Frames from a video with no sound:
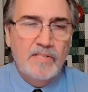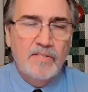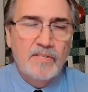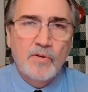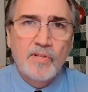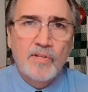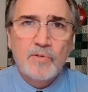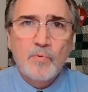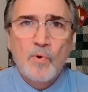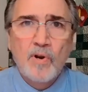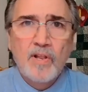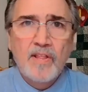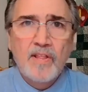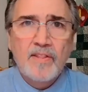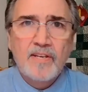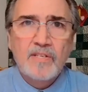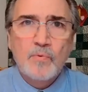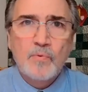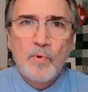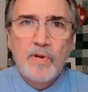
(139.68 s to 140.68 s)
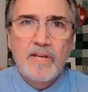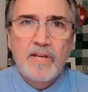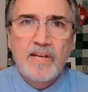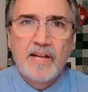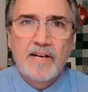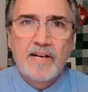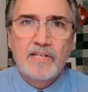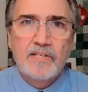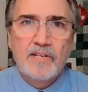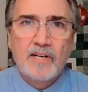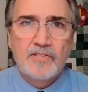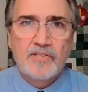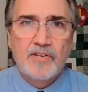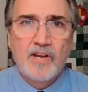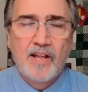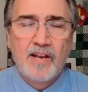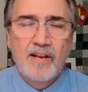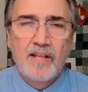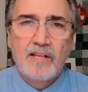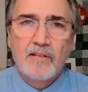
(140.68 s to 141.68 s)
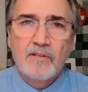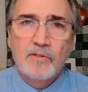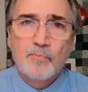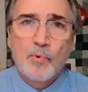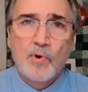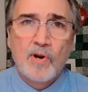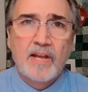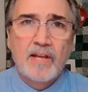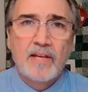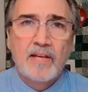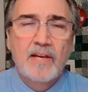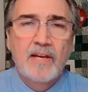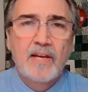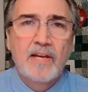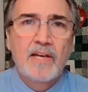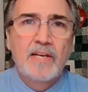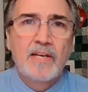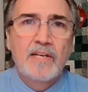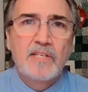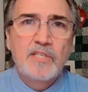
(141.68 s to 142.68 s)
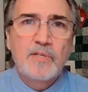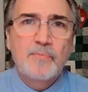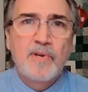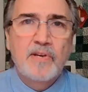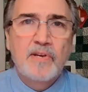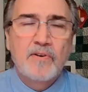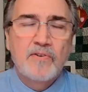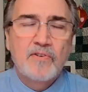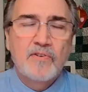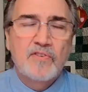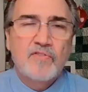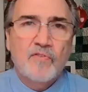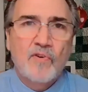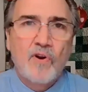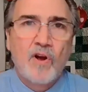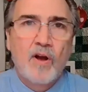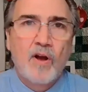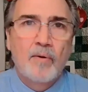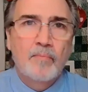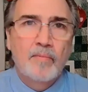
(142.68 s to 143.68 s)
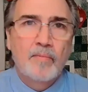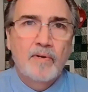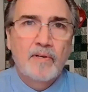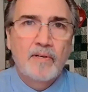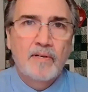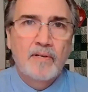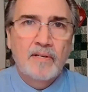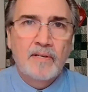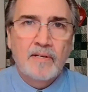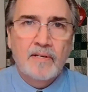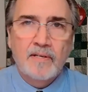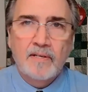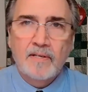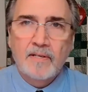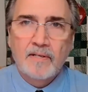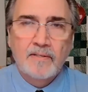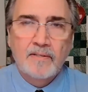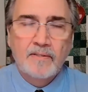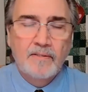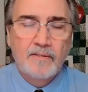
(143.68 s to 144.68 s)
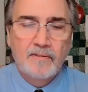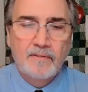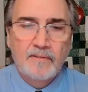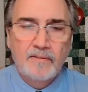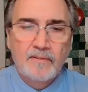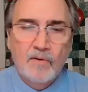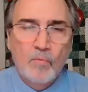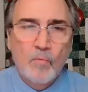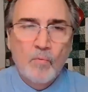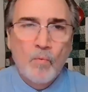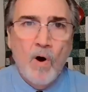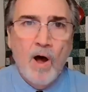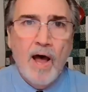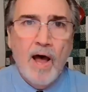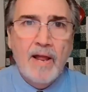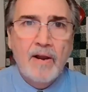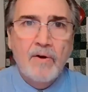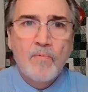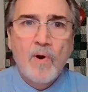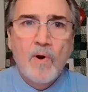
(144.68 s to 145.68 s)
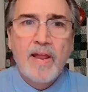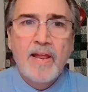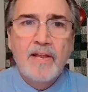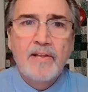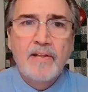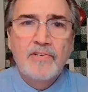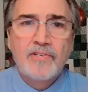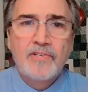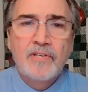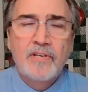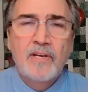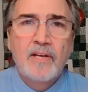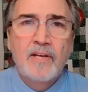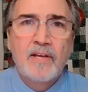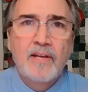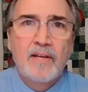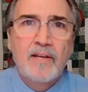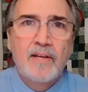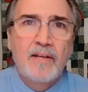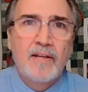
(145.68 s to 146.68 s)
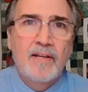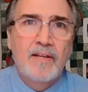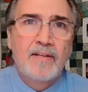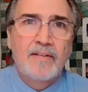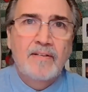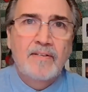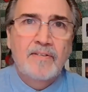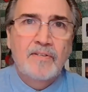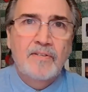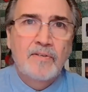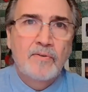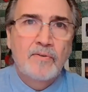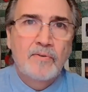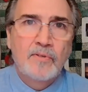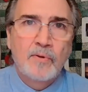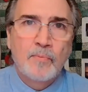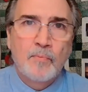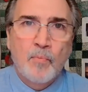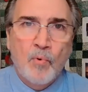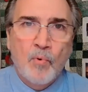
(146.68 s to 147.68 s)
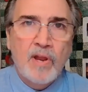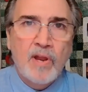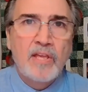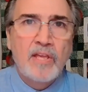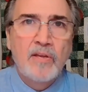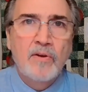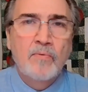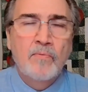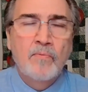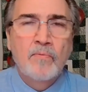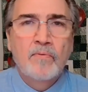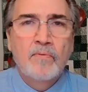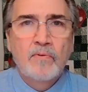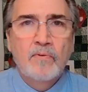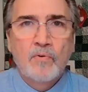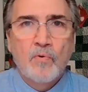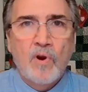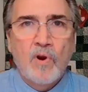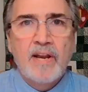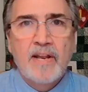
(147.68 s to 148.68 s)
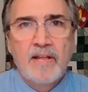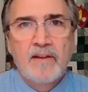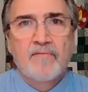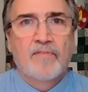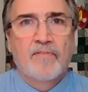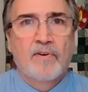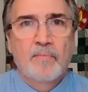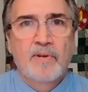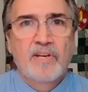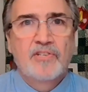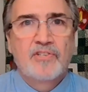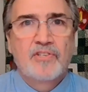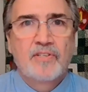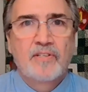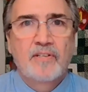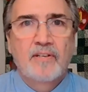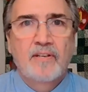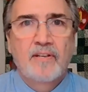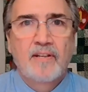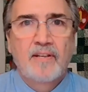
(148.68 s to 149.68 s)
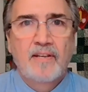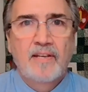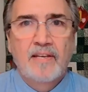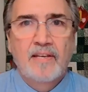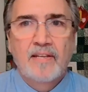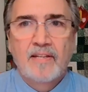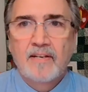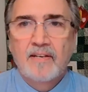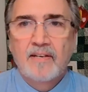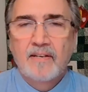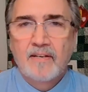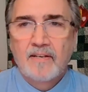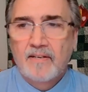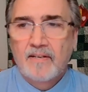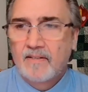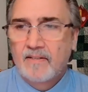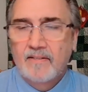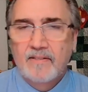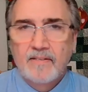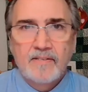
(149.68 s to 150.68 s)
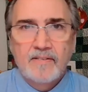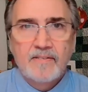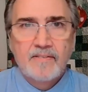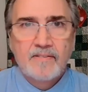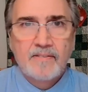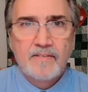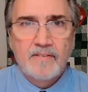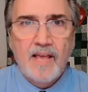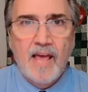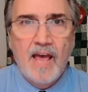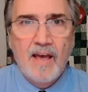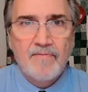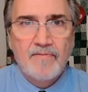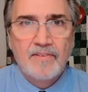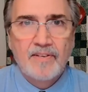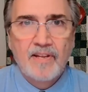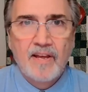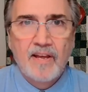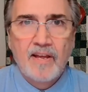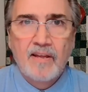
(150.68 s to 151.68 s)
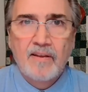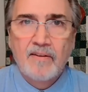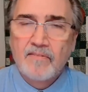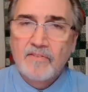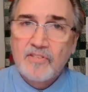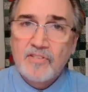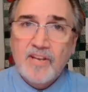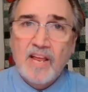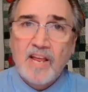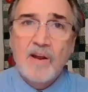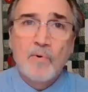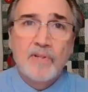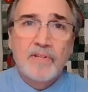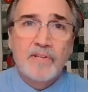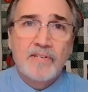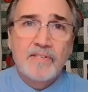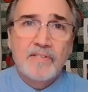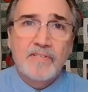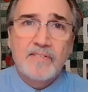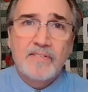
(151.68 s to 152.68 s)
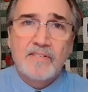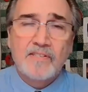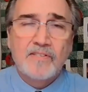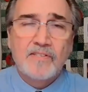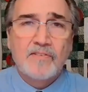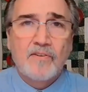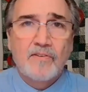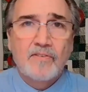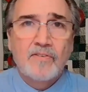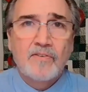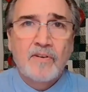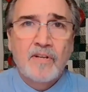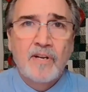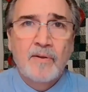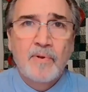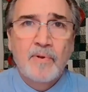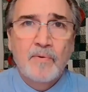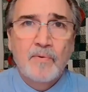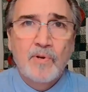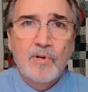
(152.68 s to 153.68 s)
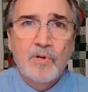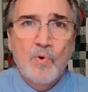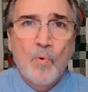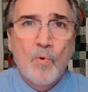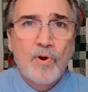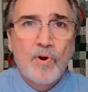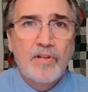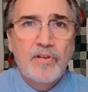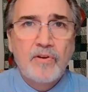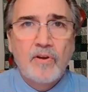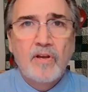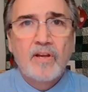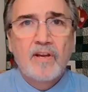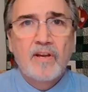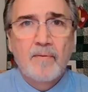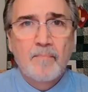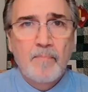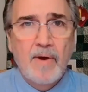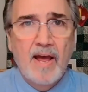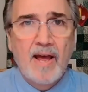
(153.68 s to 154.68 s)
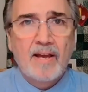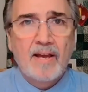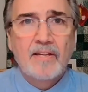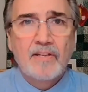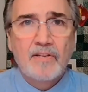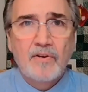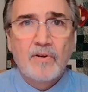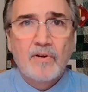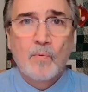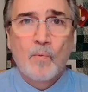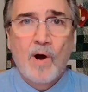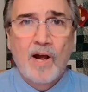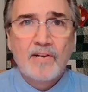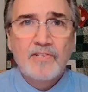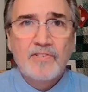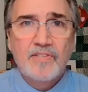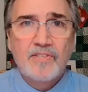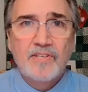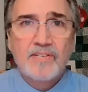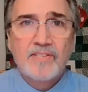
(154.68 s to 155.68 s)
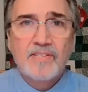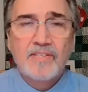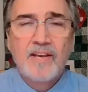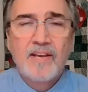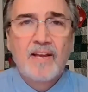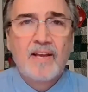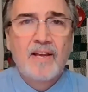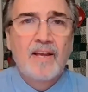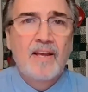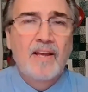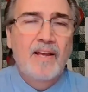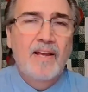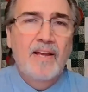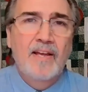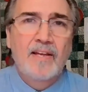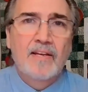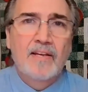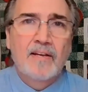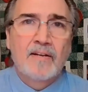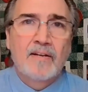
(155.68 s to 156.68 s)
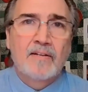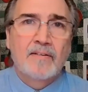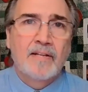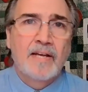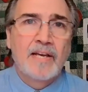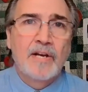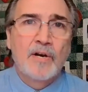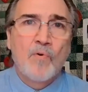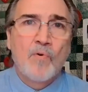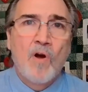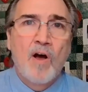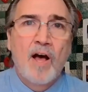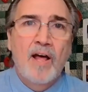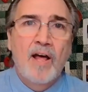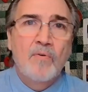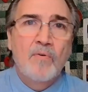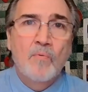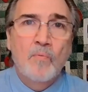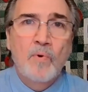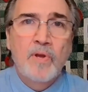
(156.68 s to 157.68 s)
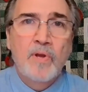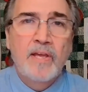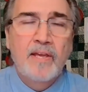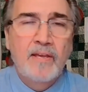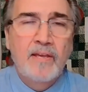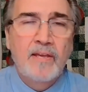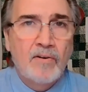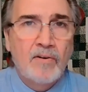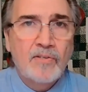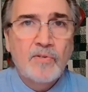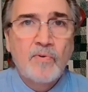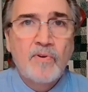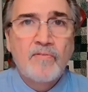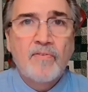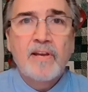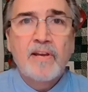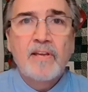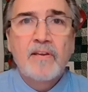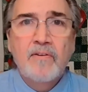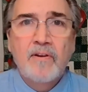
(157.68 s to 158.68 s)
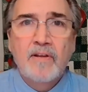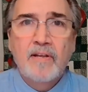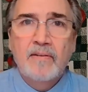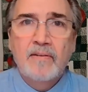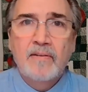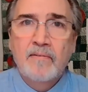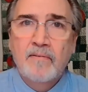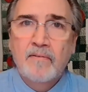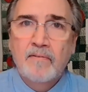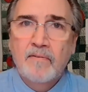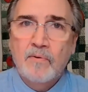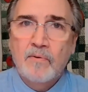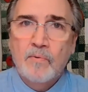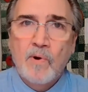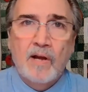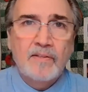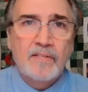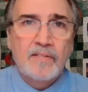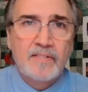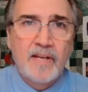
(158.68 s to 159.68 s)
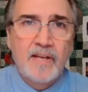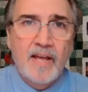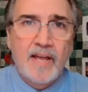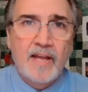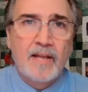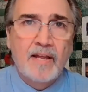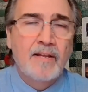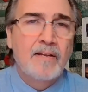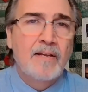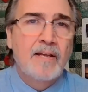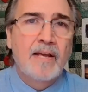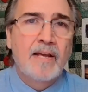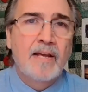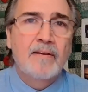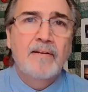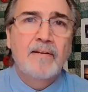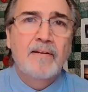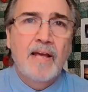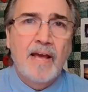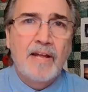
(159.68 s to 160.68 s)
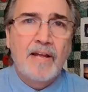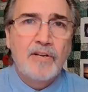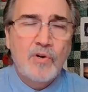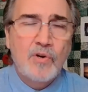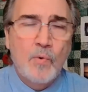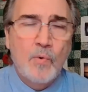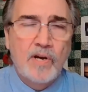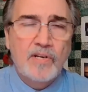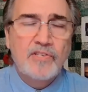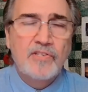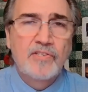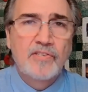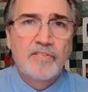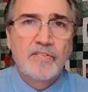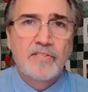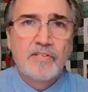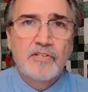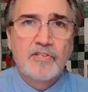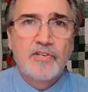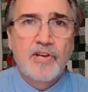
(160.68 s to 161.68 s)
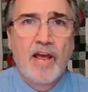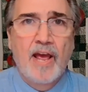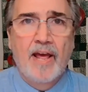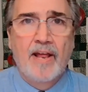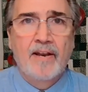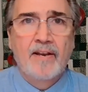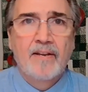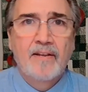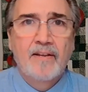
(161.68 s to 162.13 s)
so that's one of the things we kind of touch on is bring speakers from uh, a wide range to to bring you great information in uh, this this half a day and stay with us this is also going to be recorded you can come back and you can watch this uh, later on we also invite you to throughout the day add your questions in the chat